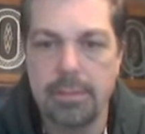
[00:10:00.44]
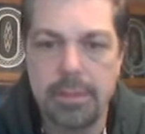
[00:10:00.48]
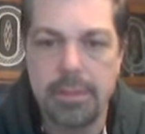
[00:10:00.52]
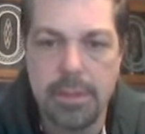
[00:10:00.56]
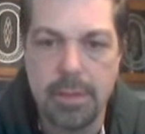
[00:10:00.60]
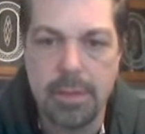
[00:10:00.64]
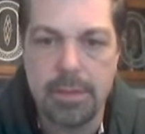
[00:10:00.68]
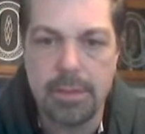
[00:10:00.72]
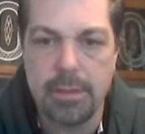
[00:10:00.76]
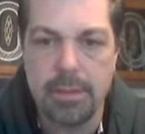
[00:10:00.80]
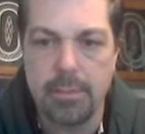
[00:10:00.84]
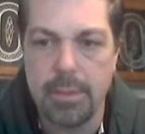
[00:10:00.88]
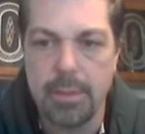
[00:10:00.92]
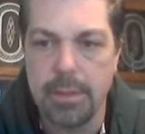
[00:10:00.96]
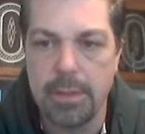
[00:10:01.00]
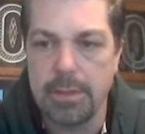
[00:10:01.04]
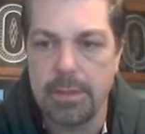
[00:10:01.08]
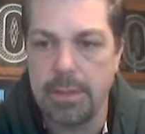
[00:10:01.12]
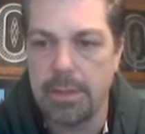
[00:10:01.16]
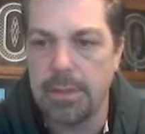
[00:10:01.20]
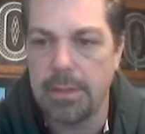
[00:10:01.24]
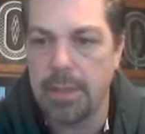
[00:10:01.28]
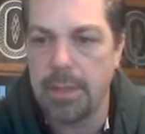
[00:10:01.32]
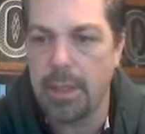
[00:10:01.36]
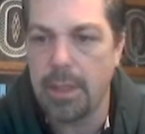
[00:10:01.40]
system is
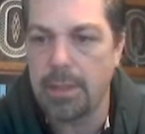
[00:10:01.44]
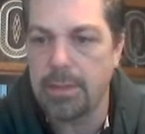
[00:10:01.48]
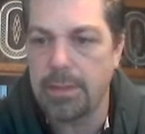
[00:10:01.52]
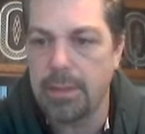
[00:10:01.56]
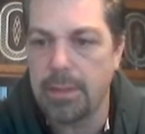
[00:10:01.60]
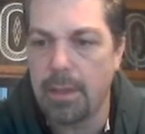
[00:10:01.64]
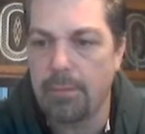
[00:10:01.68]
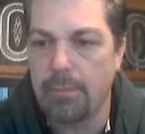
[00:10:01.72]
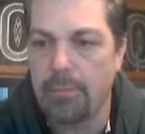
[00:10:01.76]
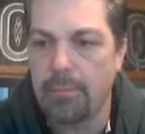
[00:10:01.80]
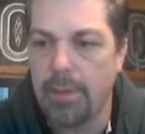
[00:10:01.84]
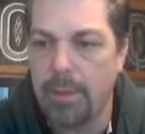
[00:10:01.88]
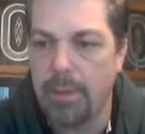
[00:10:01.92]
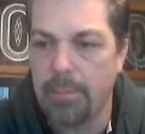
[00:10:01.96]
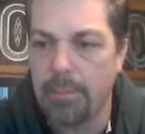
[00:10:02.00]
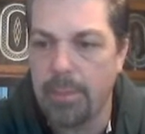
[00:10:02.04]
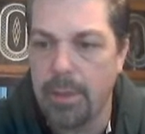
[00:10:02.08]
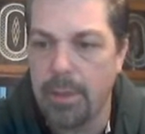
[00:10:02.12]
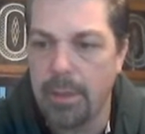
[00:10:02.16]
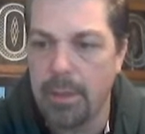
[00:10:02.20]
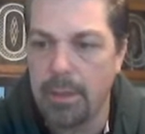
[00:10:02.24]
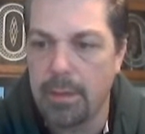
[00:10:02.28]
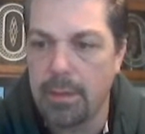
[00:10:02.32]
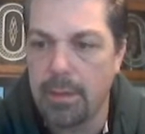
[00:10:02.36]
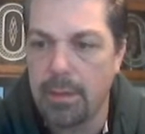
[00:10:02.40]
to set stuff up
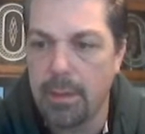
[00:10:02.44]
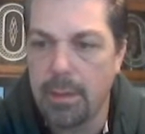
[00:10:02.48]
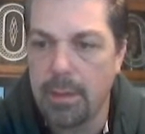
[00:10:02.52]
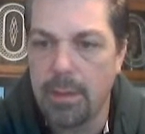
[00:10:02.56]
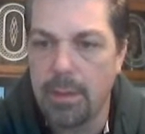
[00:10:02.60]
in.